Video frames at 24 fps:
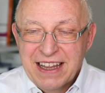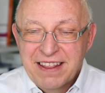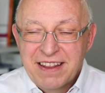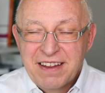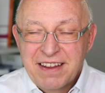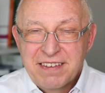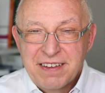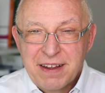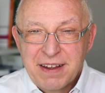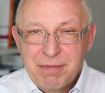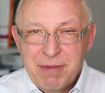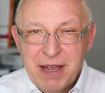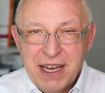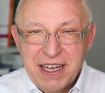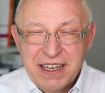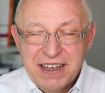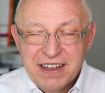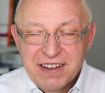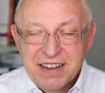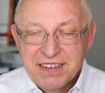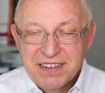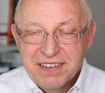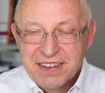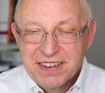
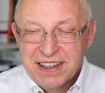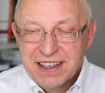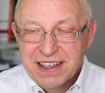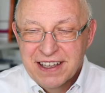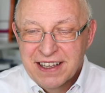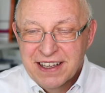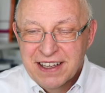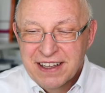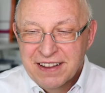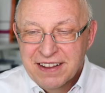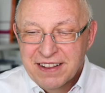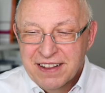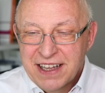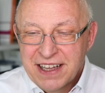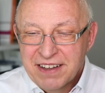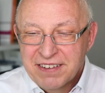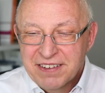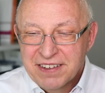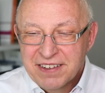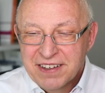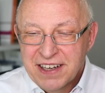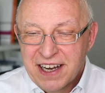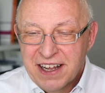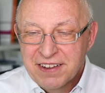semantics,
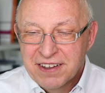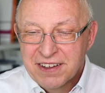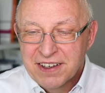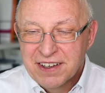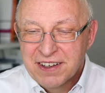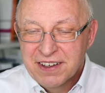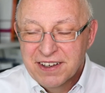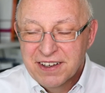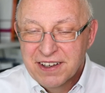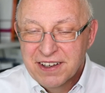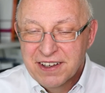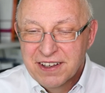there's another